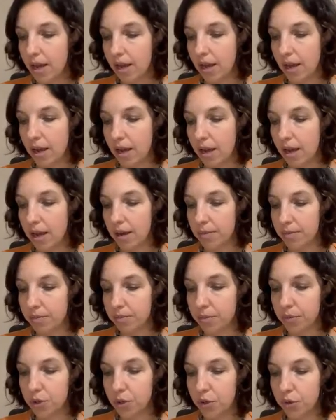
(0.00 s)

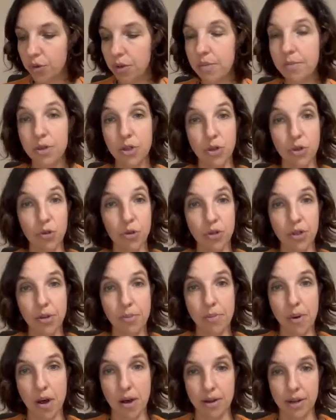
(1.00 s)
to the
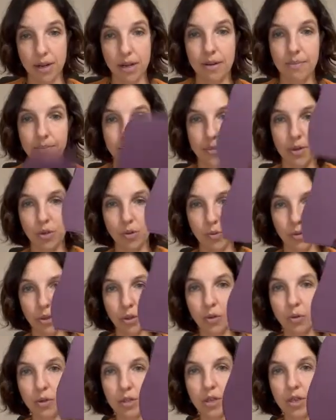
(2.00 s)
Matryoshka body. So we're
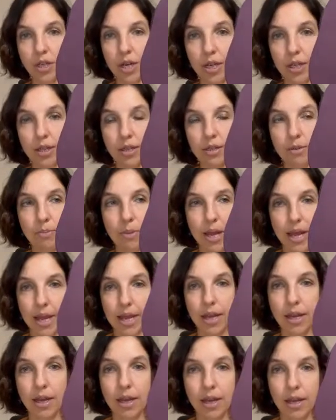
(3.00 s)
going to take this
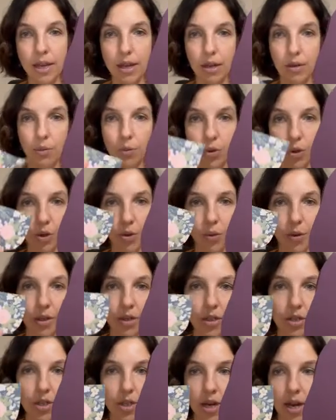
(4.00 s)
blank and we're going
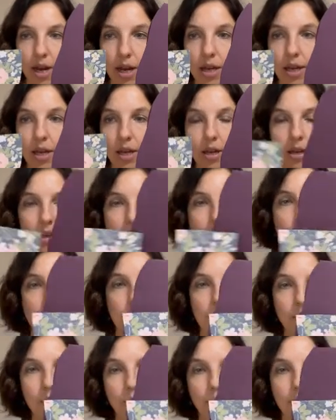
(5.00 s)
to take the
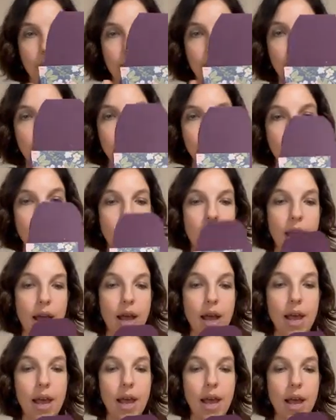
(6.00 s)
apron,
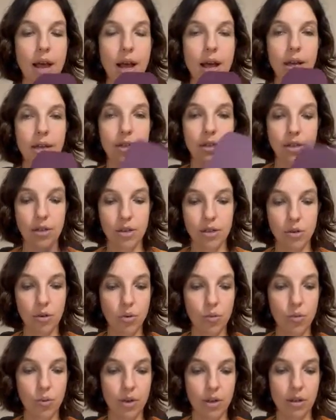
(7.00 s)
and
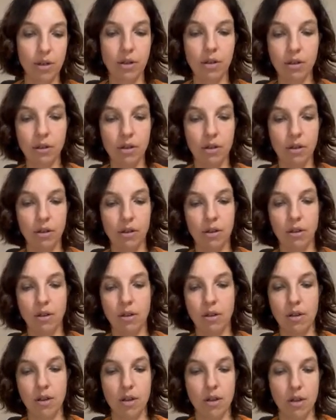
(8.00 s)
you will
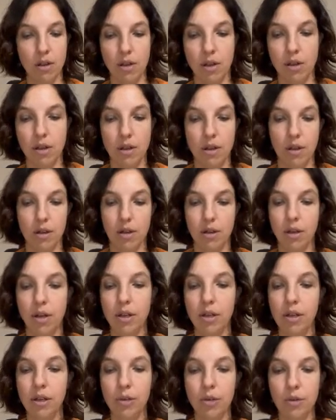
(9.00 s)

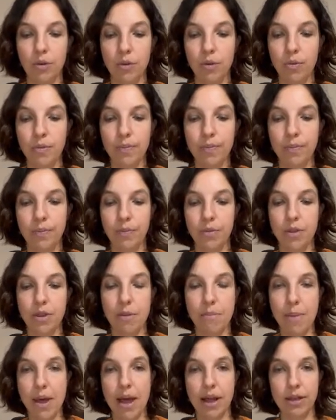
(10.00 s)
glue the
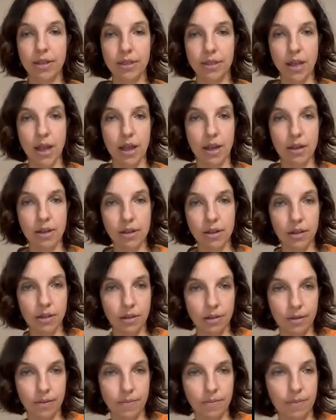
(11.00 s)
back side
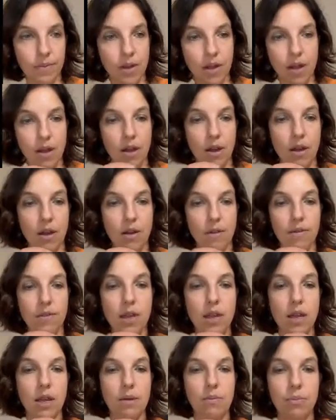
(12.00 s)
of
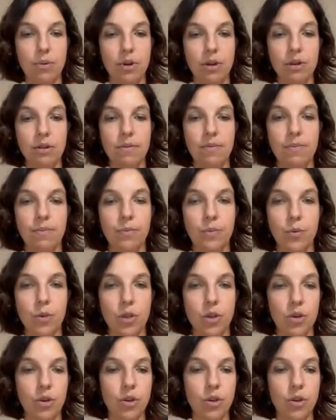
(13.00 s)
the apron with your